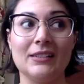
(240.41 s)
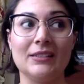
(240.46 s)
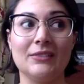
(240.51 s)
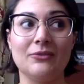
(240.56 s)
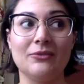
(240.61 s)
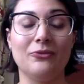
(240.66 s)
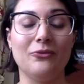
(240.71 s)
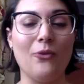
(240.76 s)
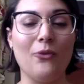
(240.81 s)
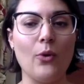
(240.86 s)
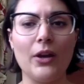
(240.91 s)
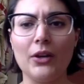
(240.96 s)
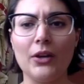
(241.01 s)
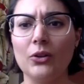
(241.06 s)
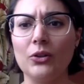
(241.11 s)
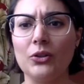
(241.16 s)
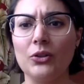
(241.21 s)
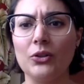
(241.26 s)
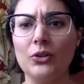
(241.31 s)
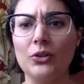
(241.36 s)

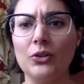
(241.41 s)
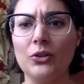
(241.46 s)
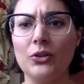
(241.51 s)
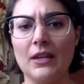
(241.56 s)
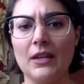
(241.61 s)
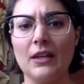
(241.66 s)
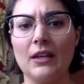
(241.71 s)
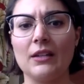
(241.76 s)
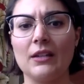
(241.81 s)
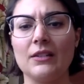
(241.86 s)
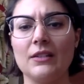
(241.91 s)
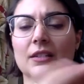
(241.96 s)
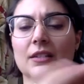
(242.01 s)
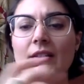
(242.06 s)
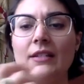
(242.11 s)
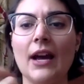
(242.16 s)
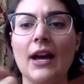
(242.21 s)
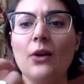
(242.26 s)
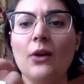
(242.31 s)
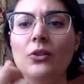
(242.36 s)
foil or something, because the
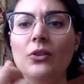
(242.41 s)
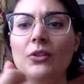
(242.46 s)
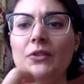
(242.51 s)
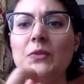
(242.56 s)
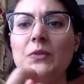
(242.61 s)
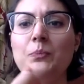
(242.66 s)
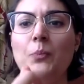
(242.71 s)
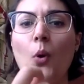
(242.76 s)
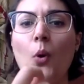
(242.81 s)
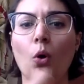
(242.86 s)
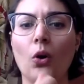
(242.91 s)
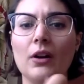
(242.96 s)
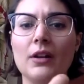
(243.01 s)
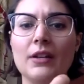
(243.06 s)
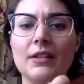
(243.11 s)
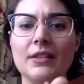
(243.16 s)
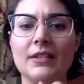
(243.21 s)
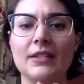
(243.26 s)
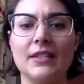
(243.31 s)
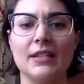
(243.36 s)
towel is
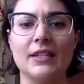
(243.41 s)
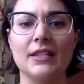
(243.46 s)
porous and